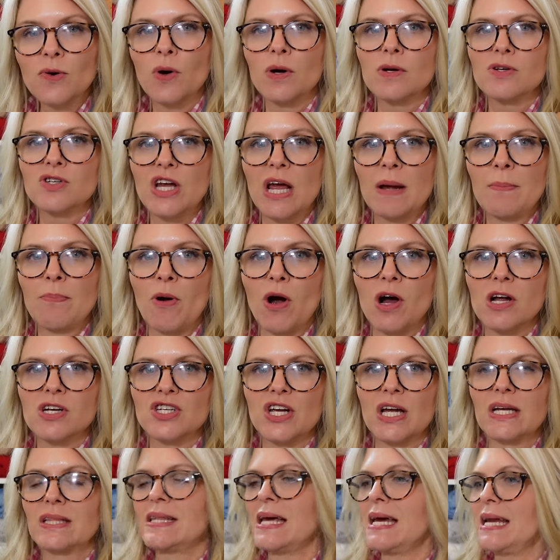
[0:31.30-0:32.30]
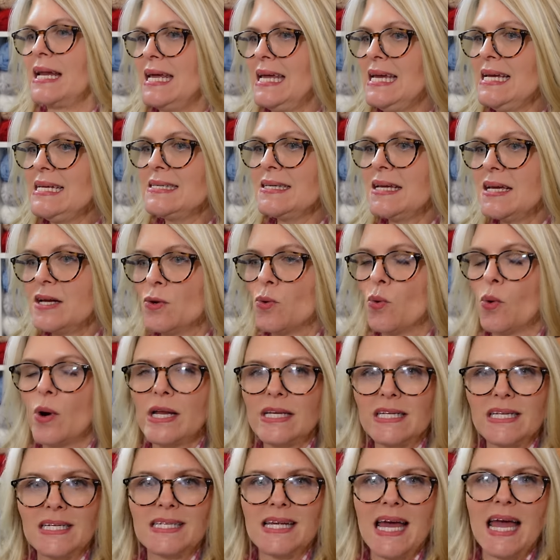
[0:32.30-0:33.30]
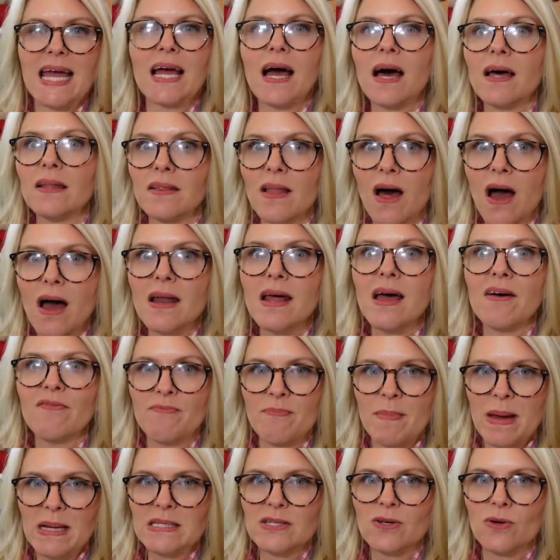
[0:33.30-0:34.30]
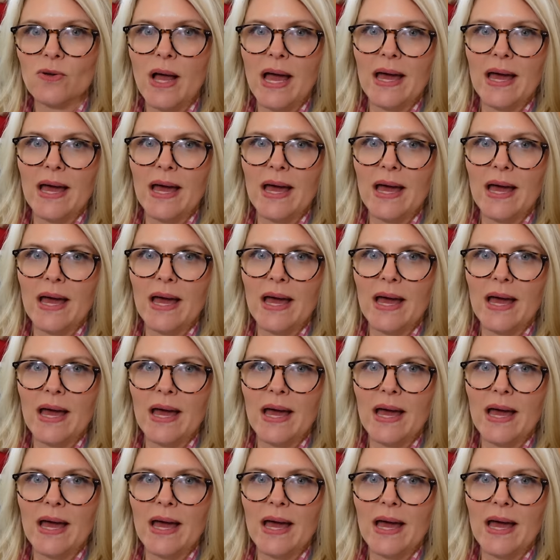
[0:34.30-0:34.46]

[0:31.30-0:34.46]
crochet project that isn't going to take a lot of mental